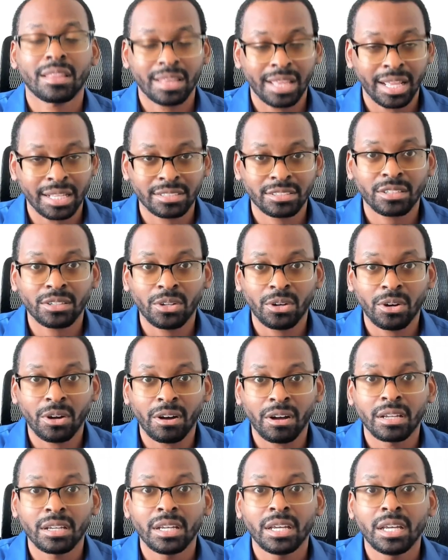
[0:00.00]
That's the
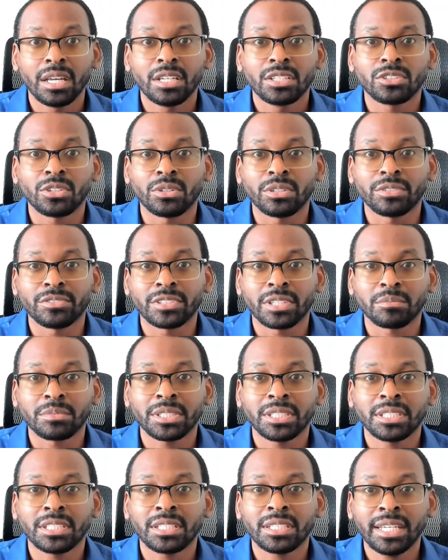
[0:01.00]
law. So if
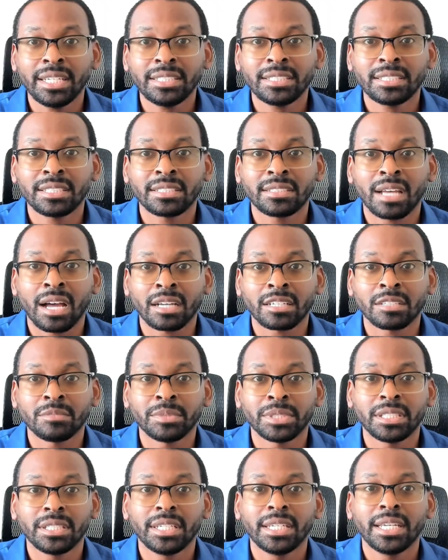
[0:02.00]
something delays this
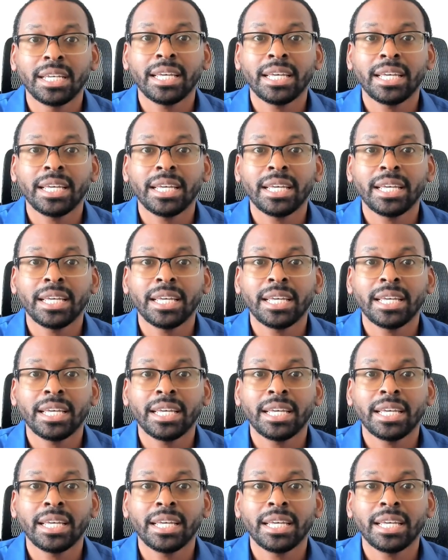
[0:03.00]
document,